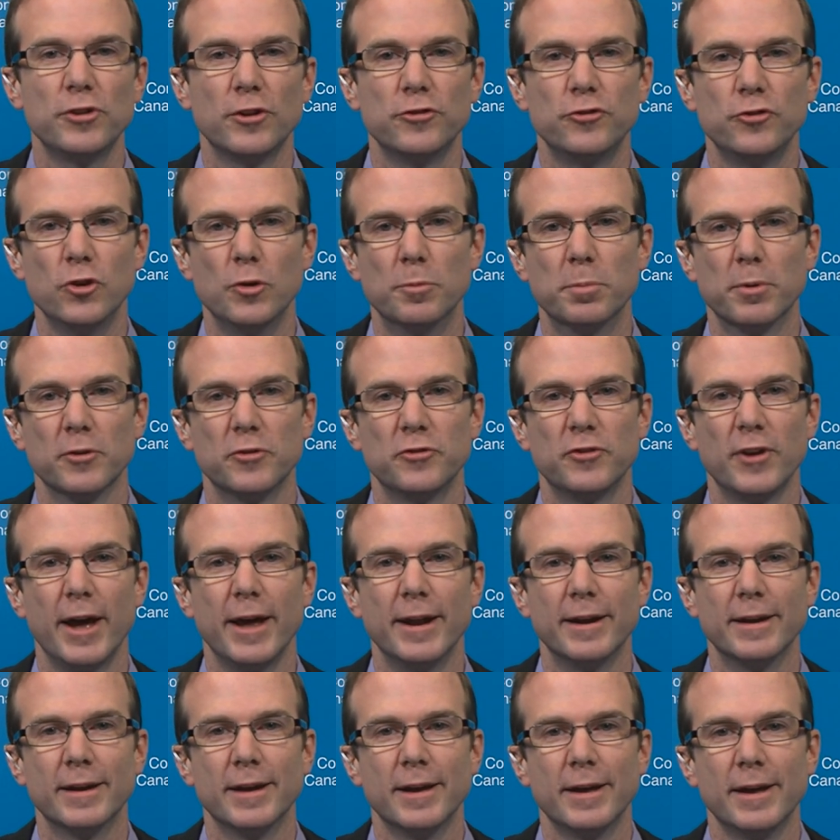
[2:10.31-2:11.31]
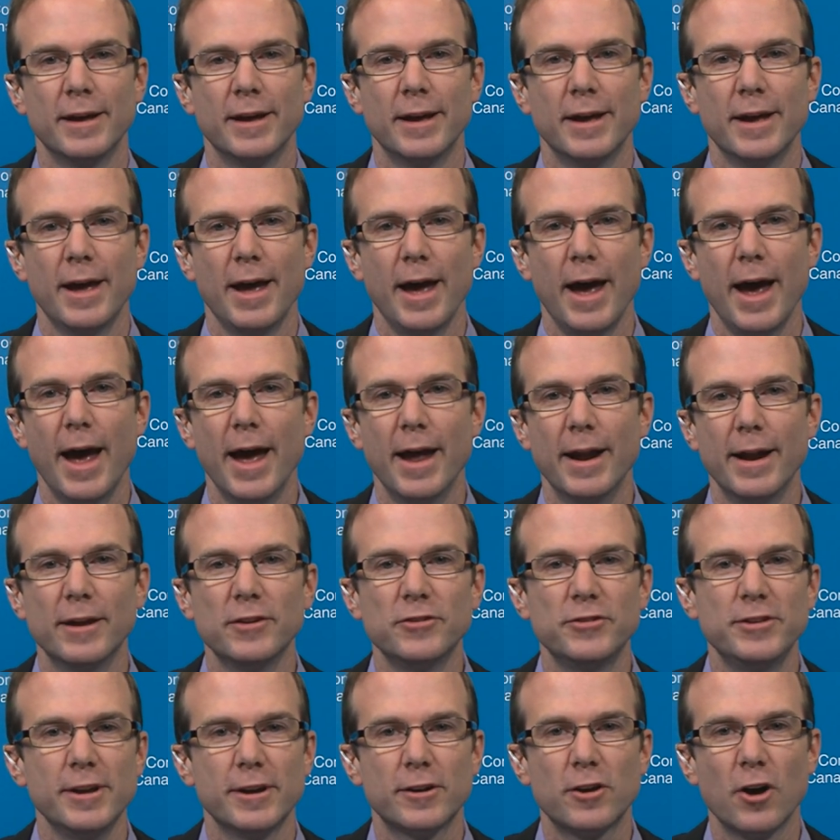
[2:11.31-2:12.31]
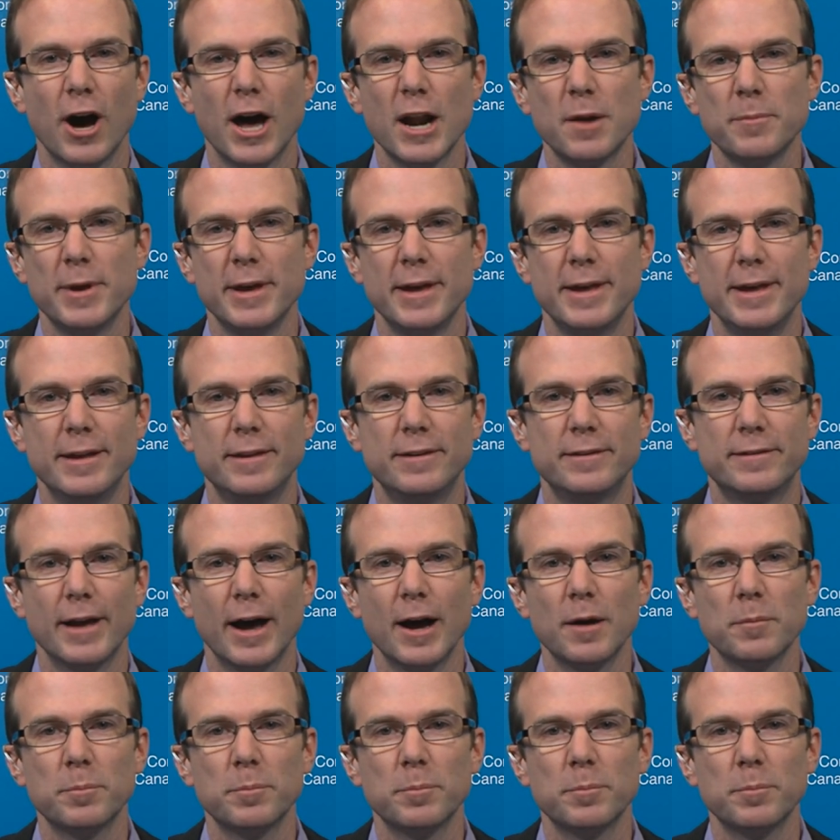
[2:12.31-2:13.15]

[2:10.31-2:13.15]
to 2%. And as the economy heats